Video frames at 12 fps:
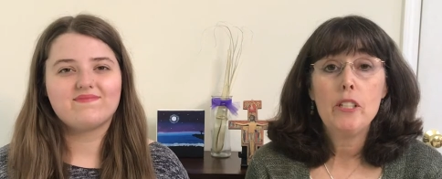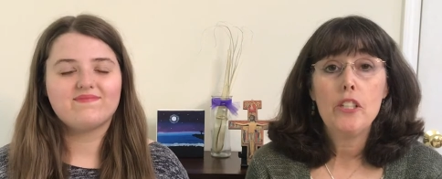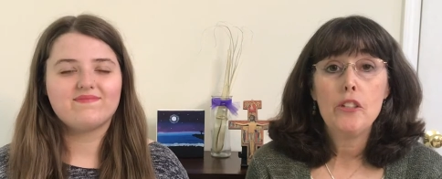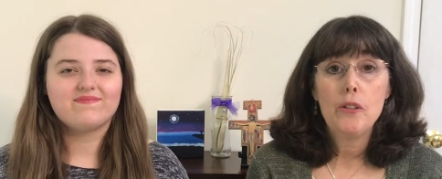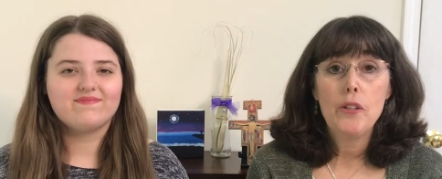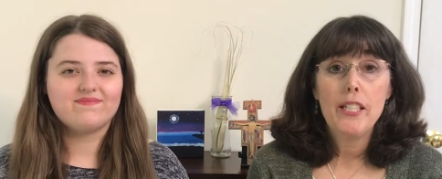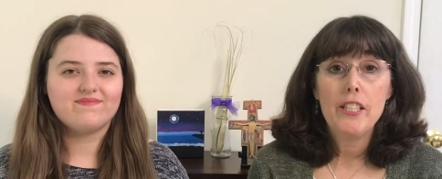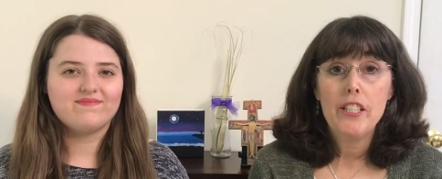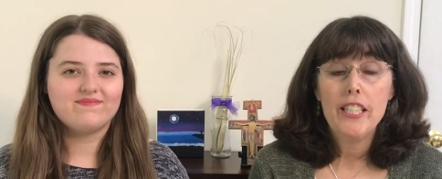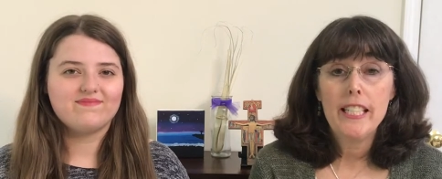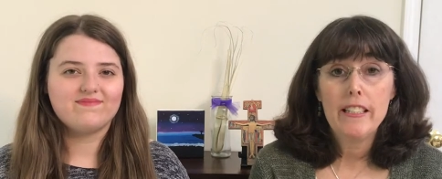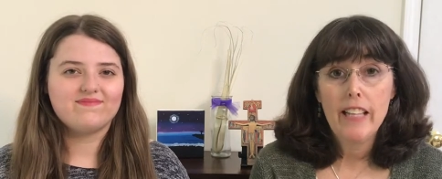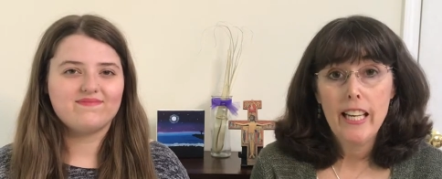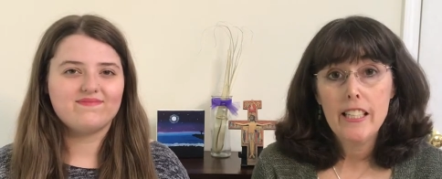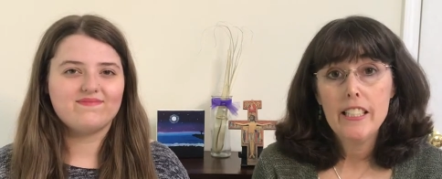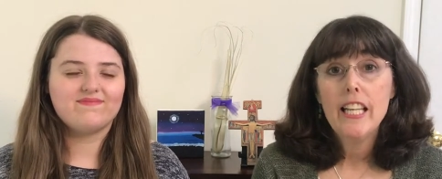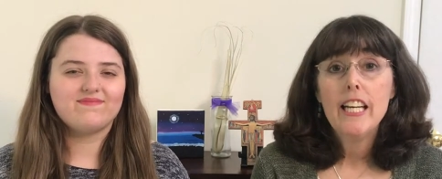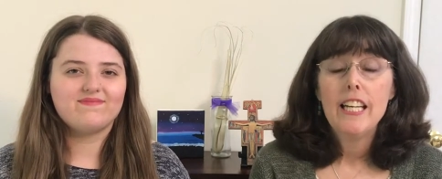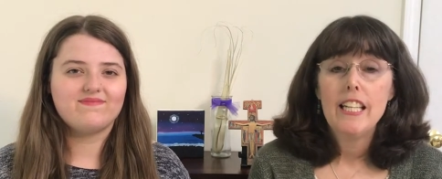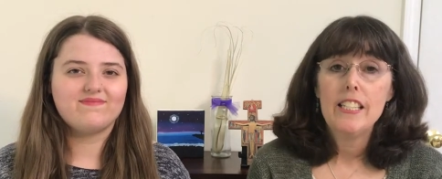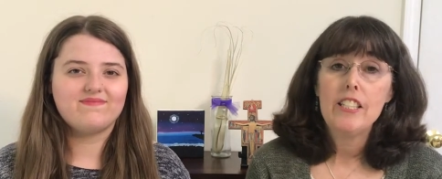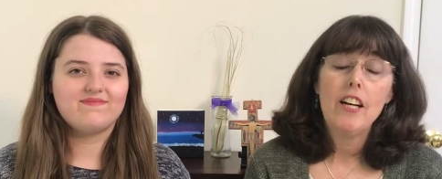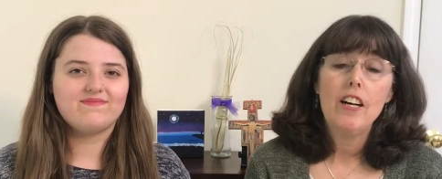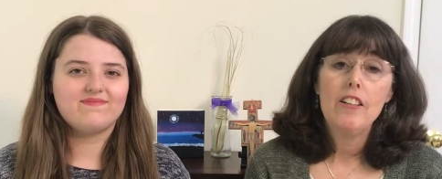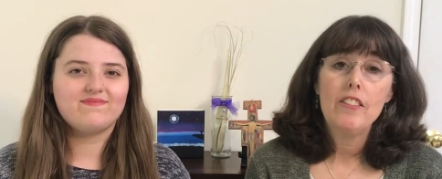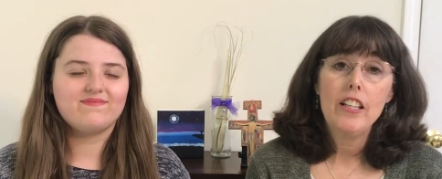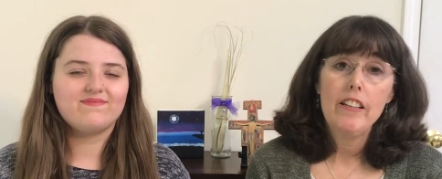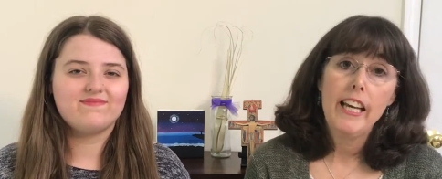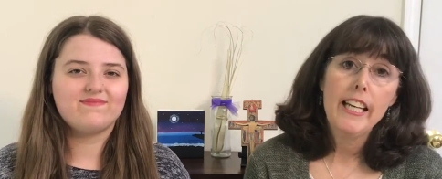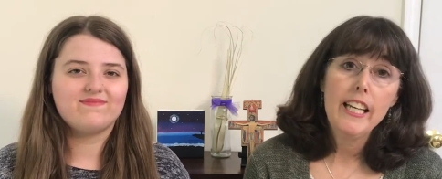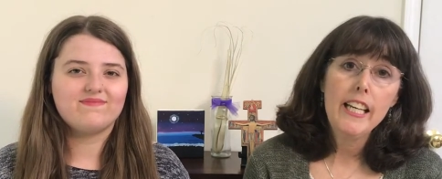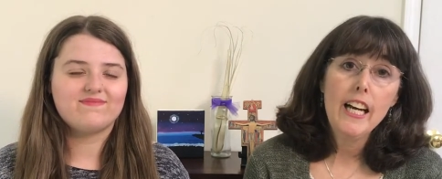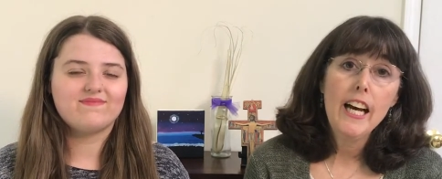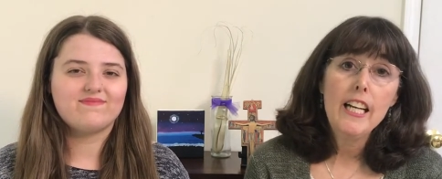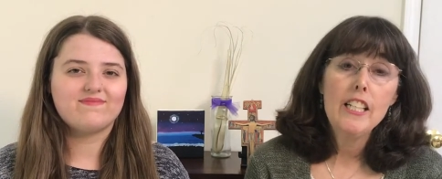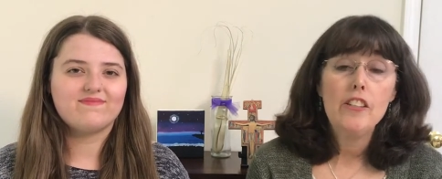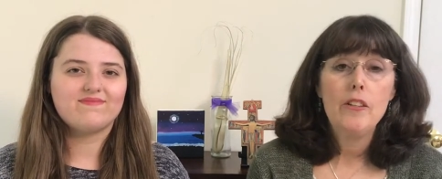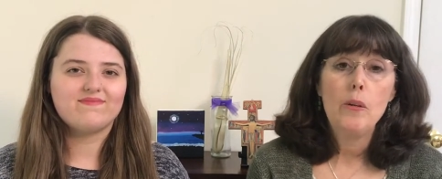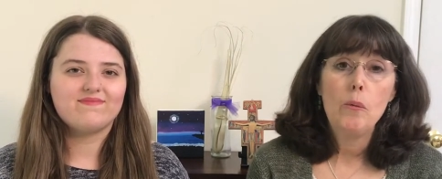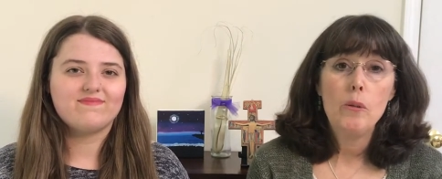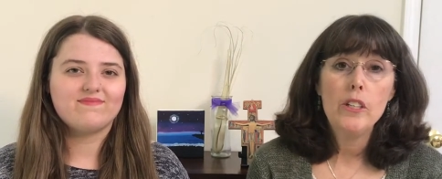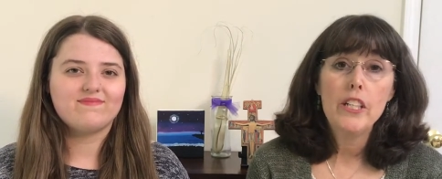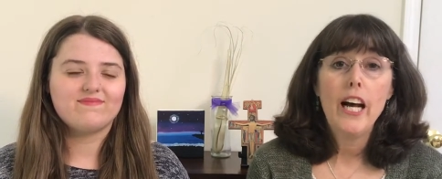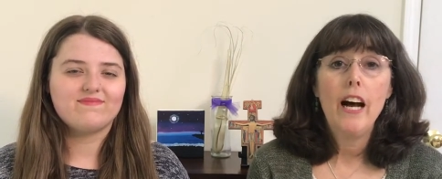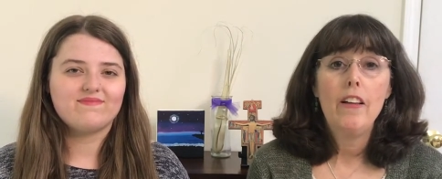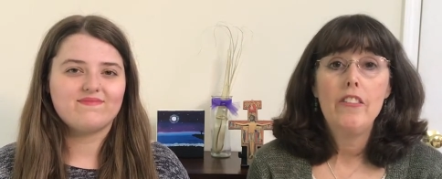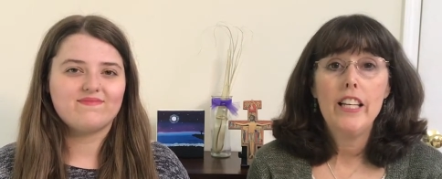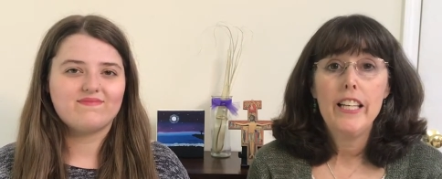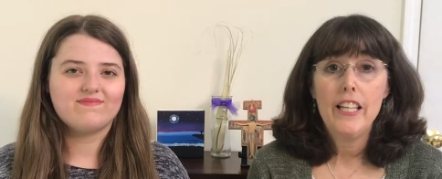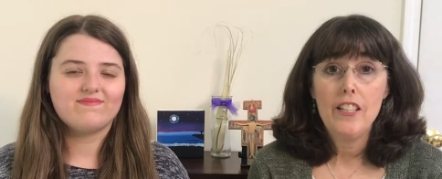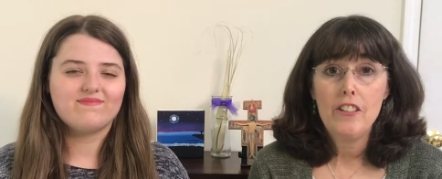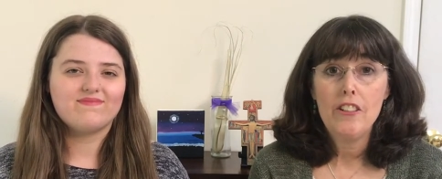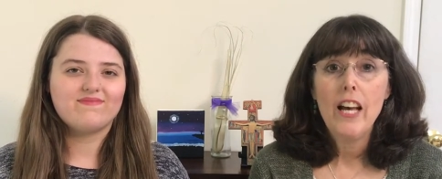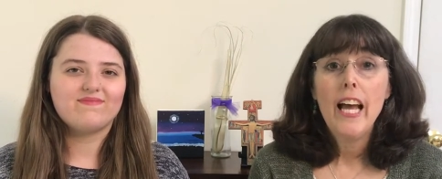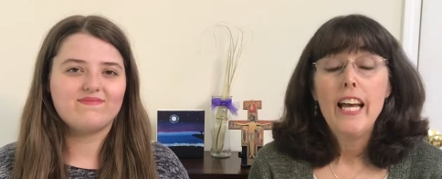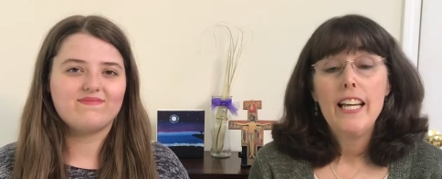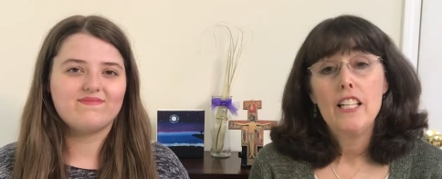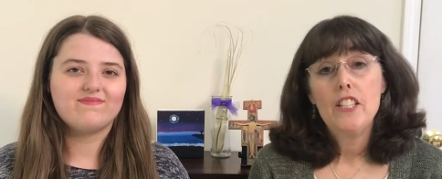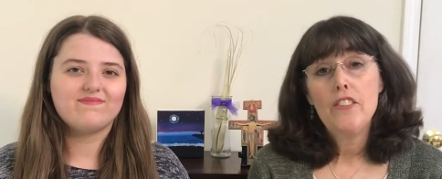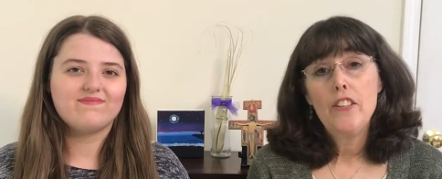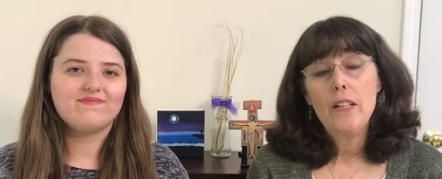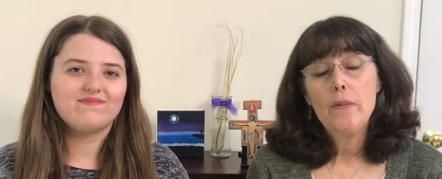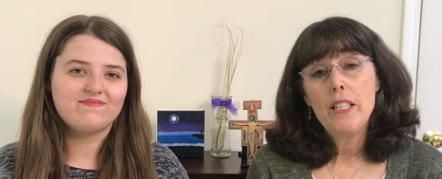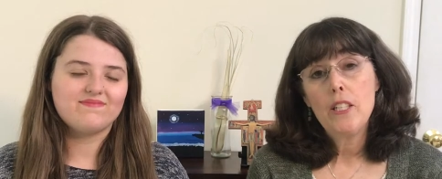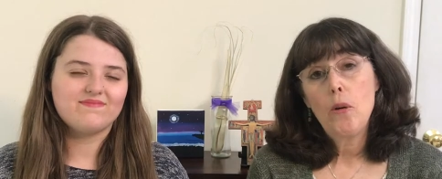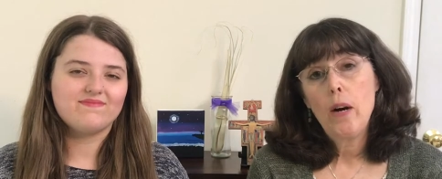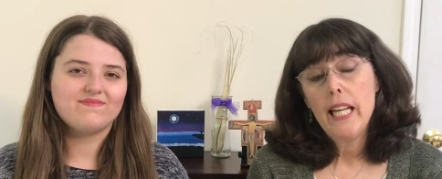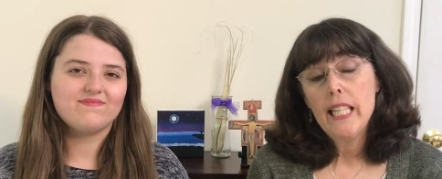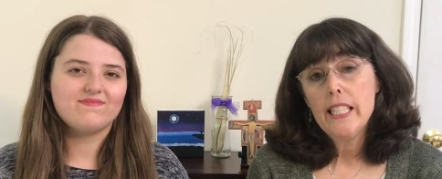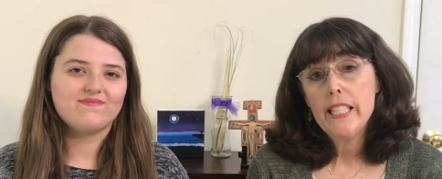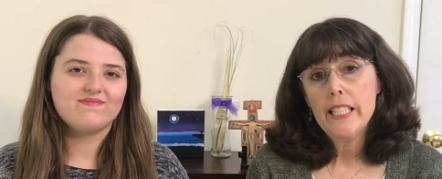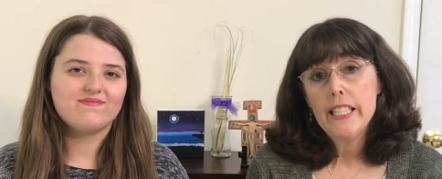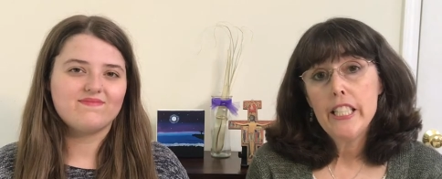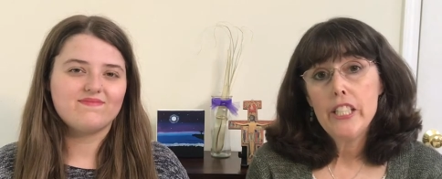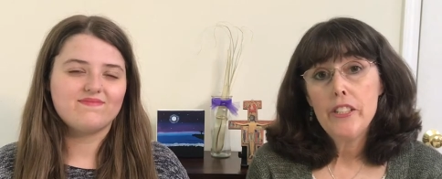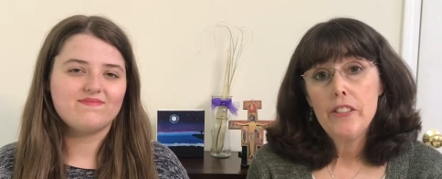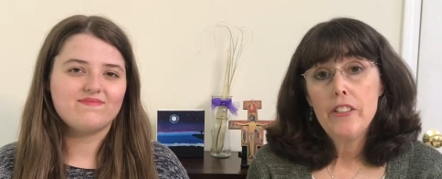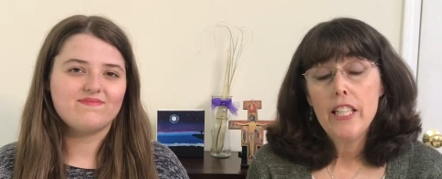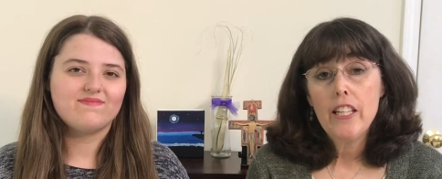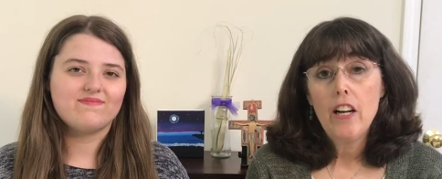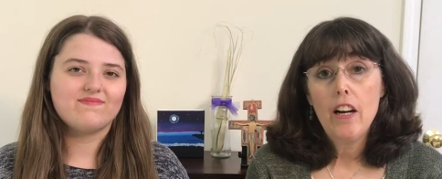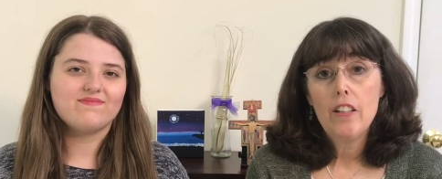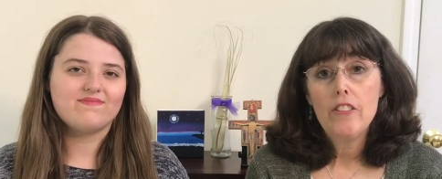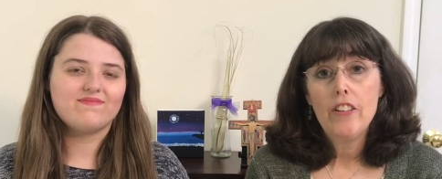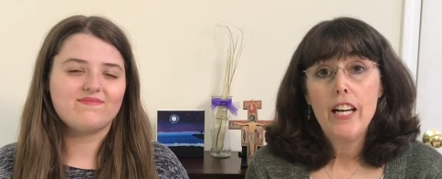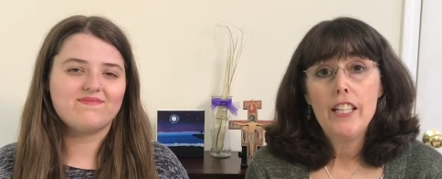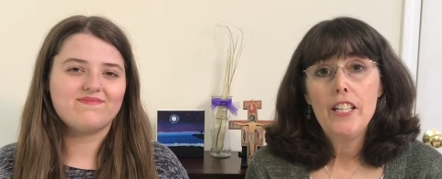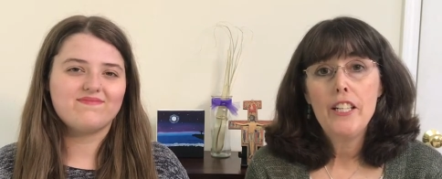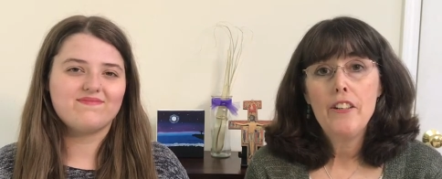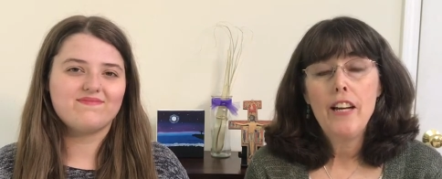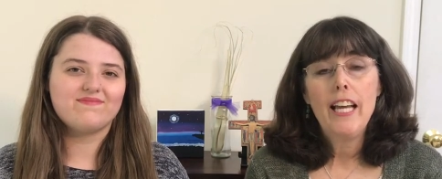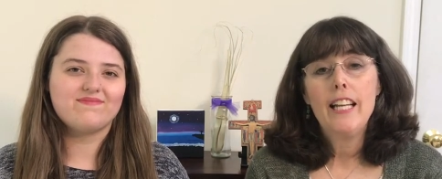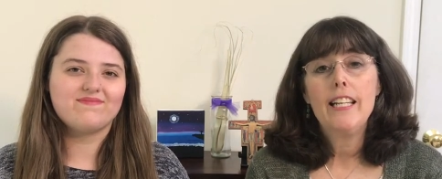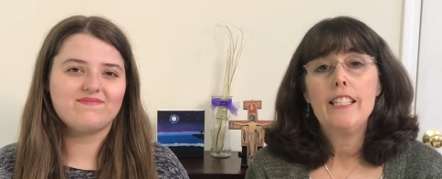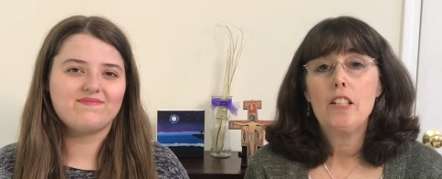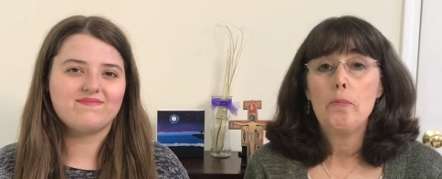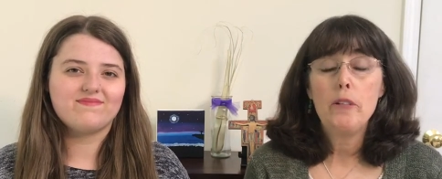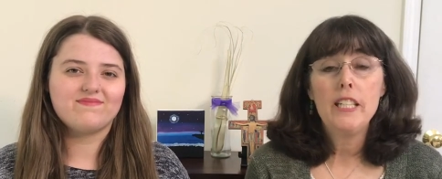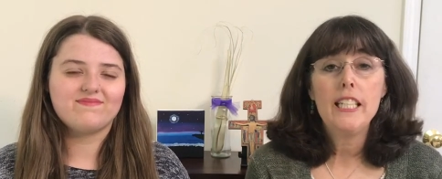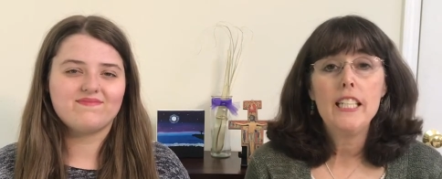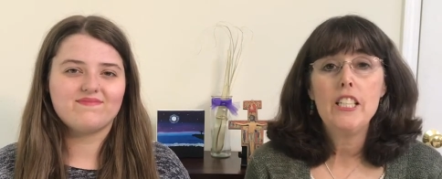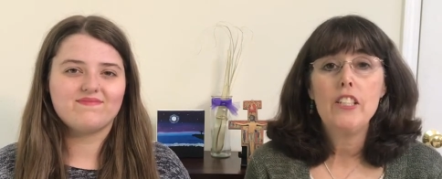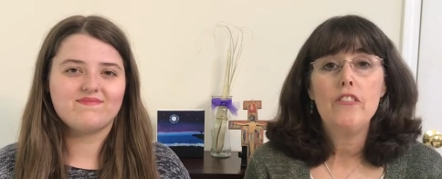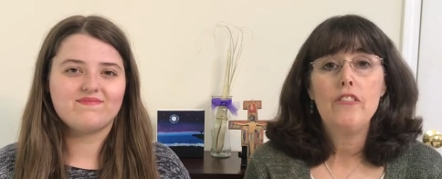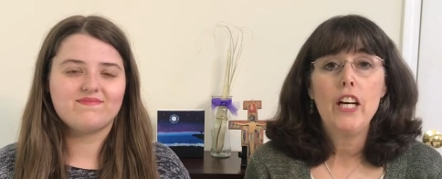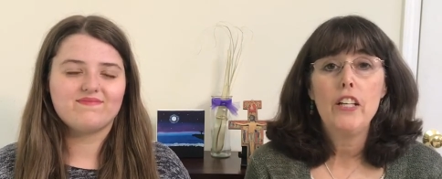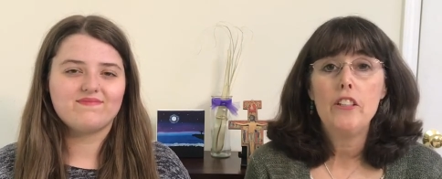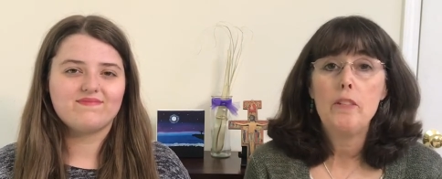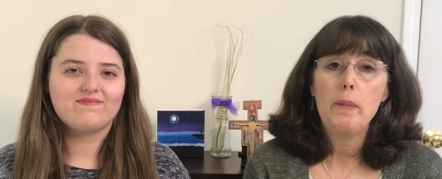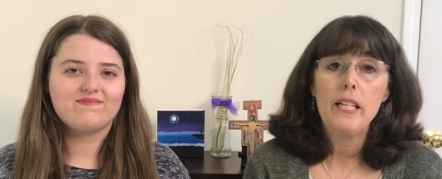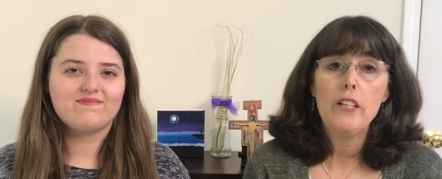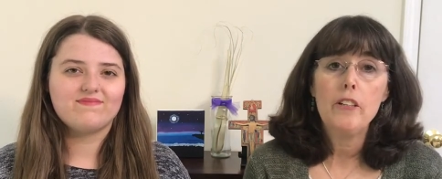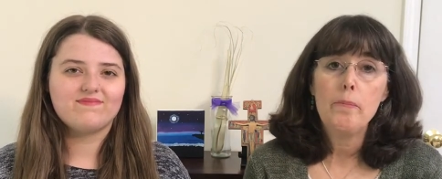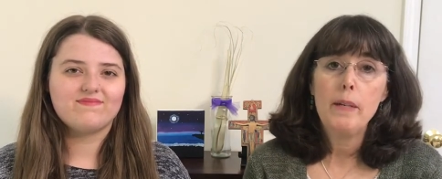Speaker 1: would enjoy during Lent is called The Lanky Guys, The Word on the Hill. It's from the Aquinas Institute in Colorado, and it's a priest, Father Peter